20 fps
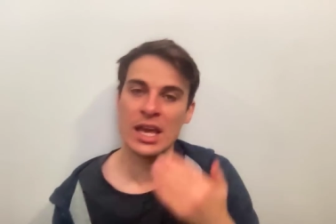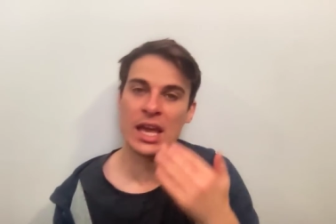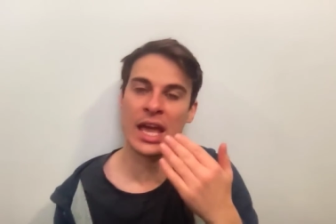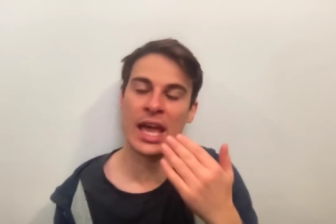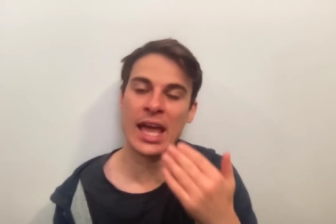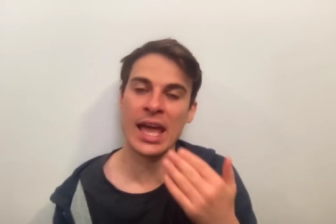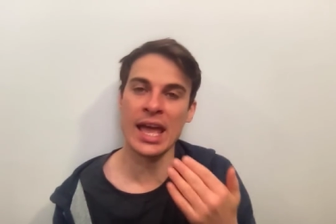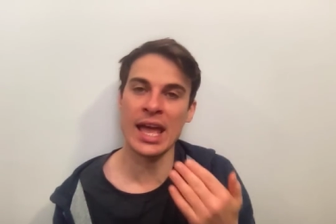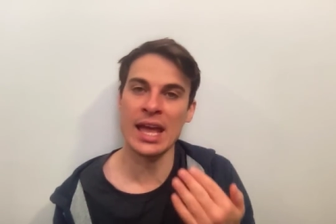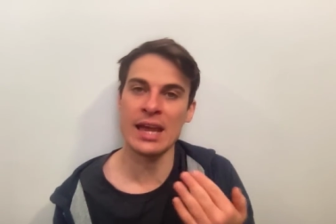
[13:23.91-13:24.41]

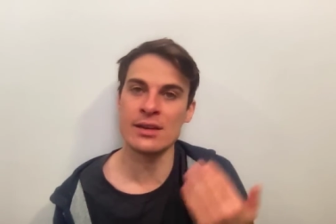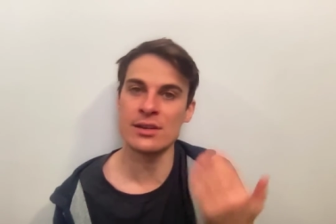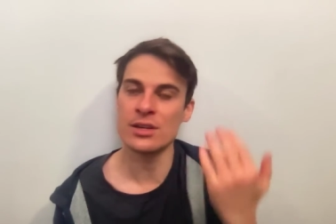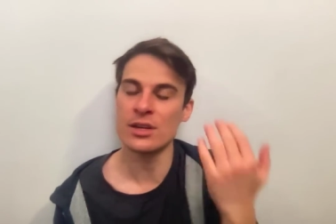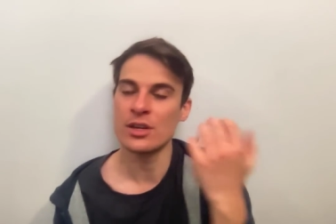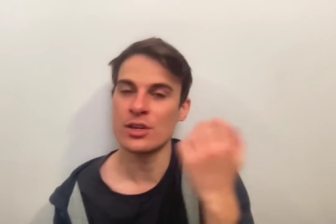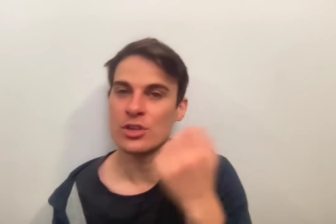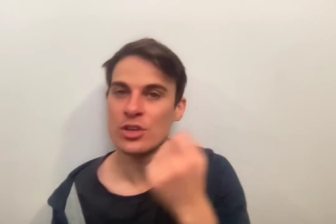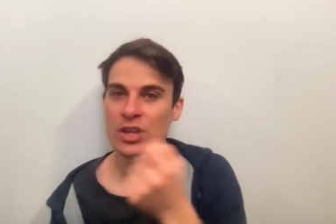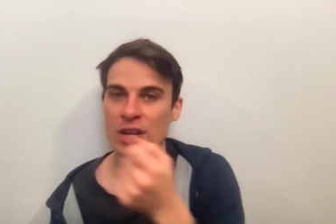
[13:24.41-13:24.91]
and
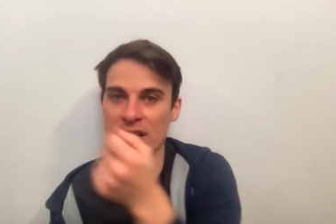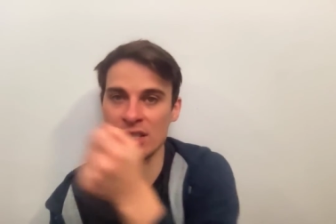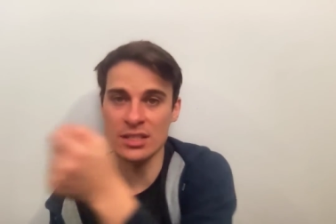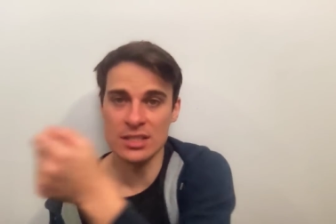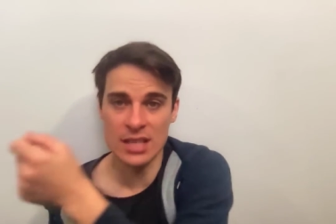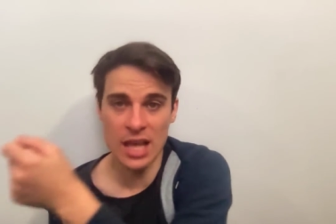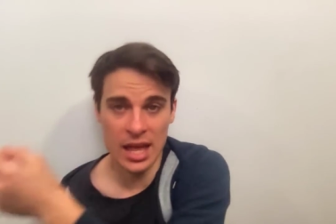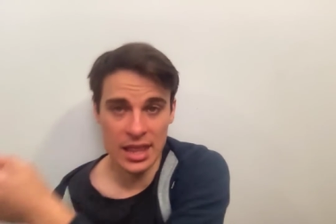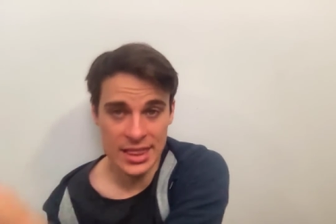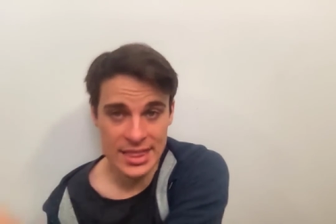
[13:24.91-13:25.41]
you need to
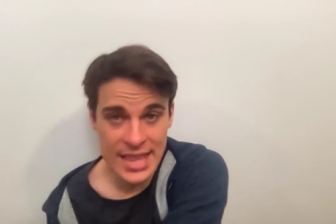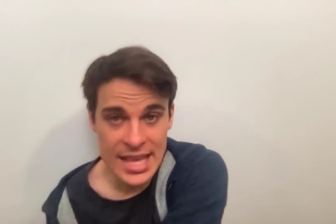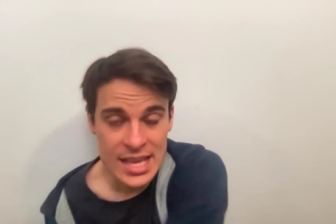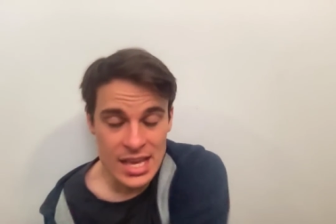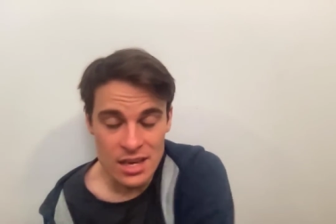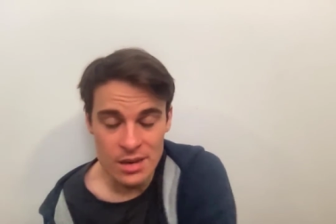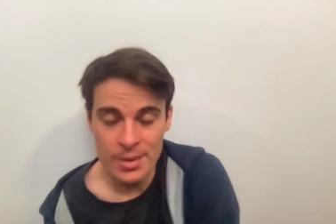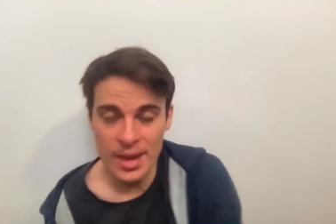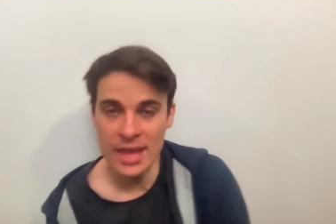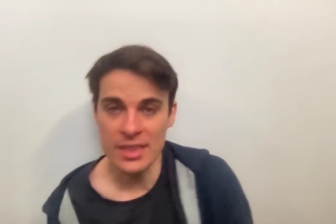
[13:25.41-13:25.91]
start
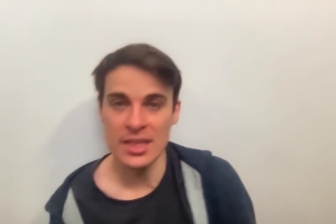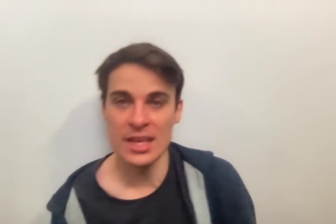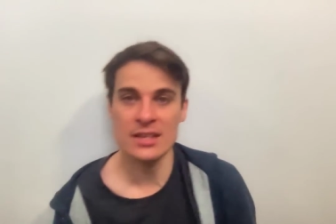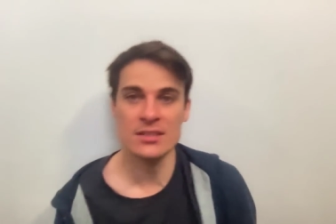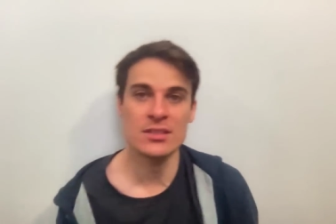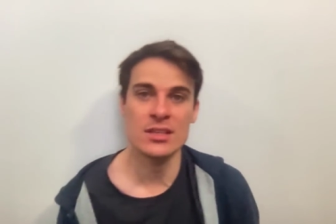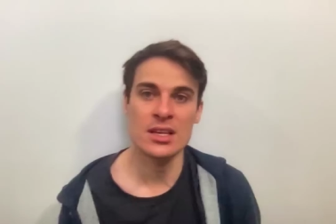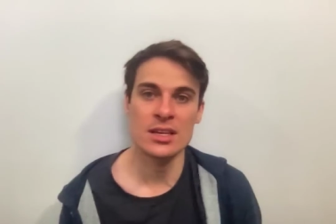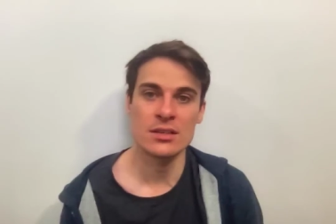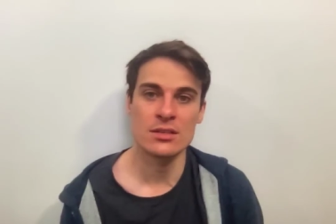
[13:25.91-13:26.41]
thinking about
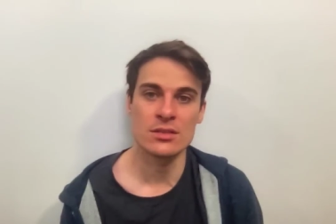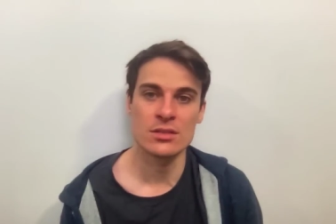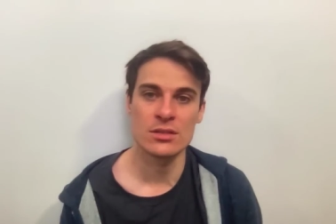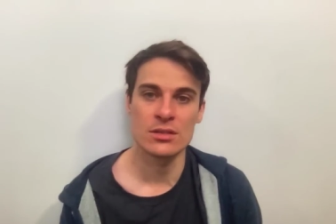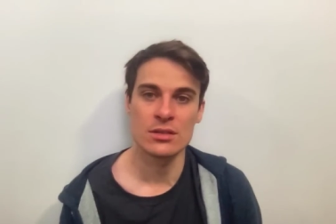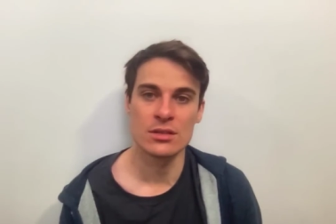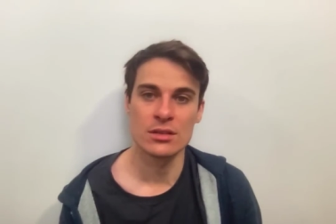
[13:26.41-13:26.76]
these things.